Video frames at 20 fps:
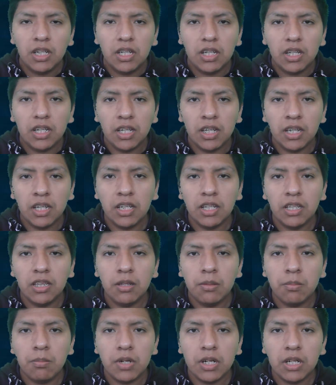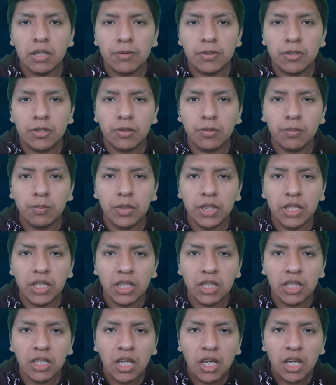And the verb to
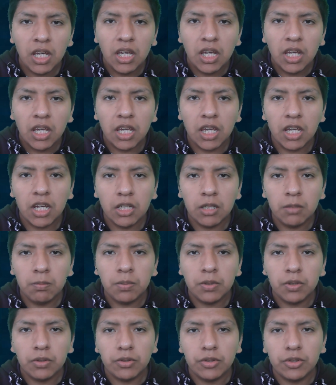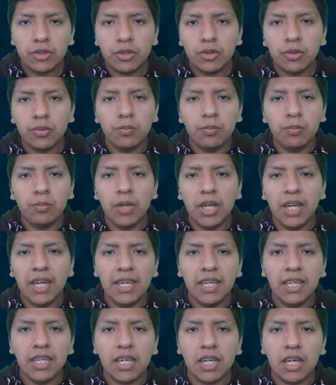be helps us to
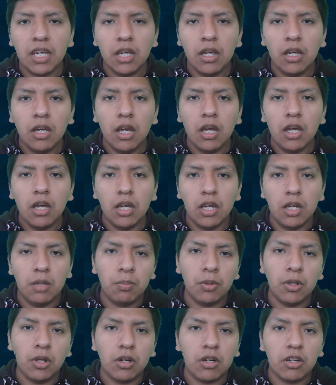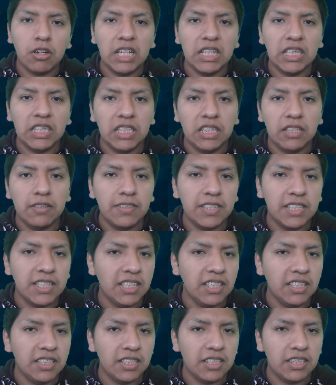make progressive
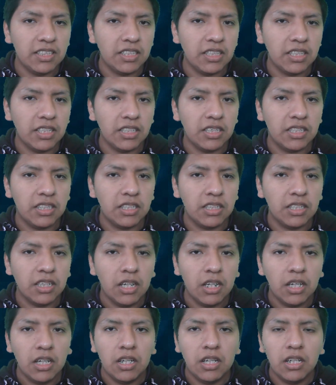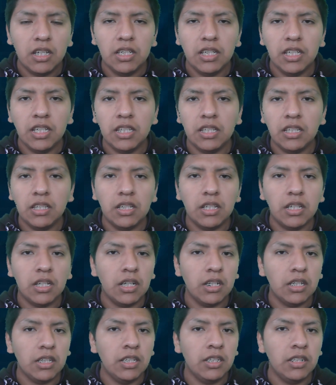sentences,
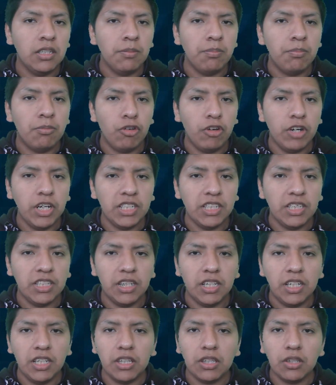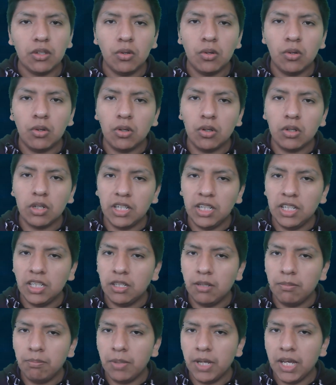either in the present or in
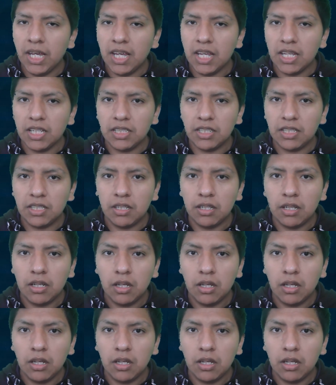the past.